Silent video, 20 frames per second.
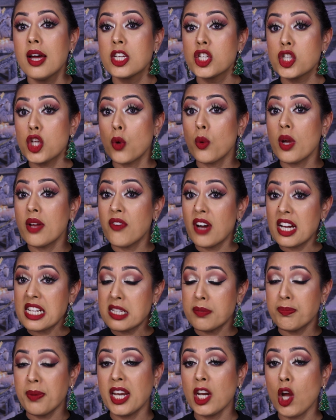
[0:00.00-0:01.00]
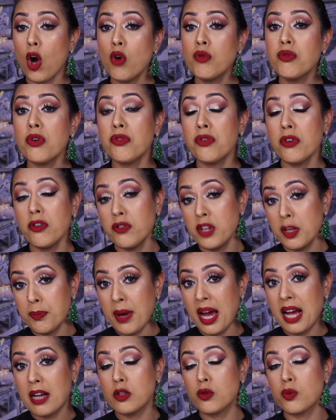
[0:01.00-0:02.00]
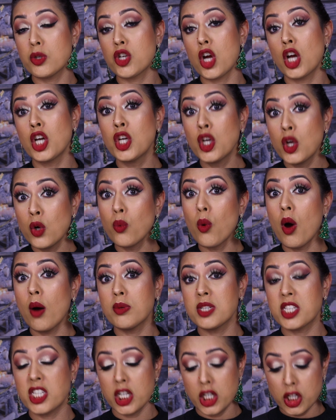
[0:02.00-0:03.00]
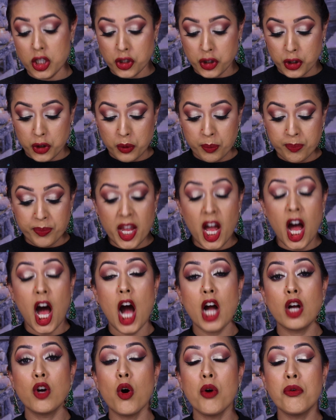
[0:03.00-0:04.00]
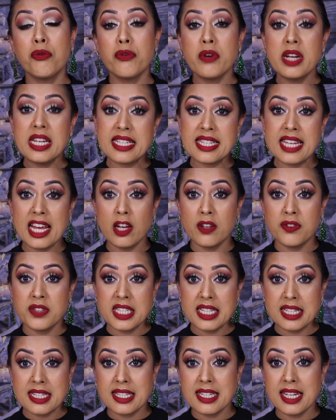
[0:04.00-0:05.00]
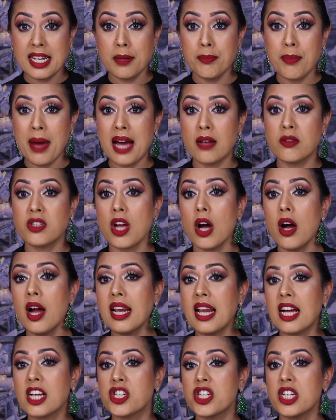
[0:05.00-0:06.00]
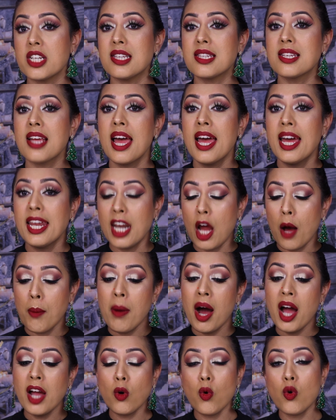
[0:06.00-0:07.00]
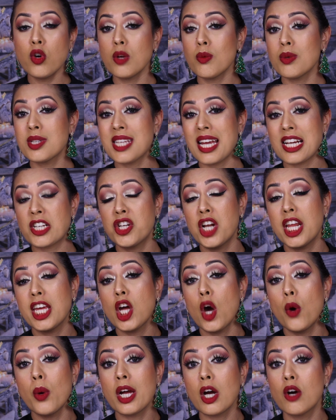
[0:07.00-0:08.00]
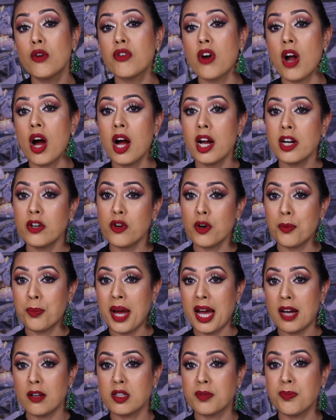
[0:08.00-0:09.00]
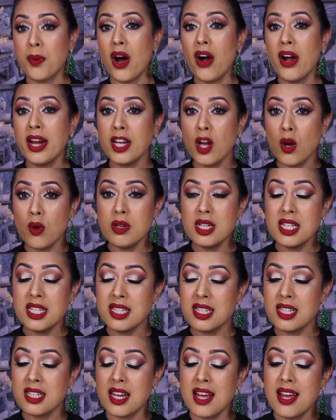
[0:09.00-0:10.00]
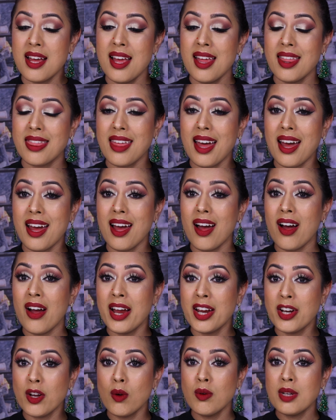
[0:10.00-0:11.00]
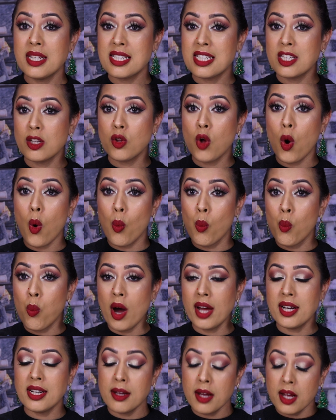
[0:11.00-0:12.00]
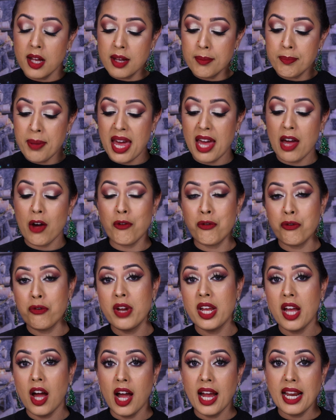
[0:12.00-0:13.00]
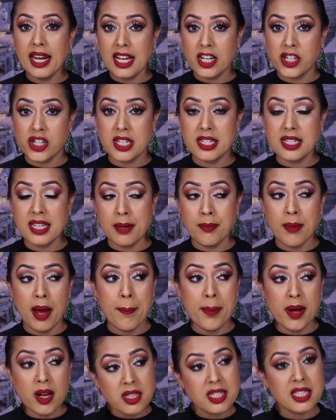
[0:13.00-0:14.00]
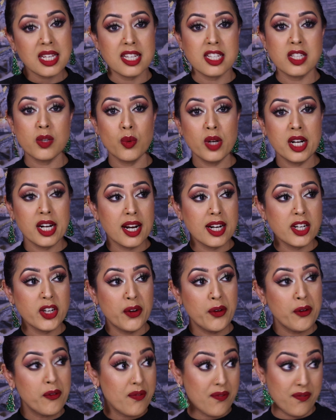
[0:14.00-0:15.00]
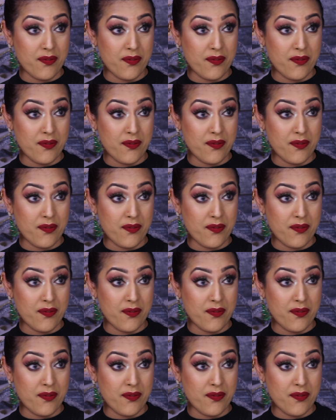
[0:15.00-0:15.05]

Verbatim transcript: So if I spent over £50, which I knew I was going to do, I got a free set of £16 eyelashes. Now my order was actually going over £100, but I noticed that I had only still got one pair of free eyelashes in my basket. So what did I do?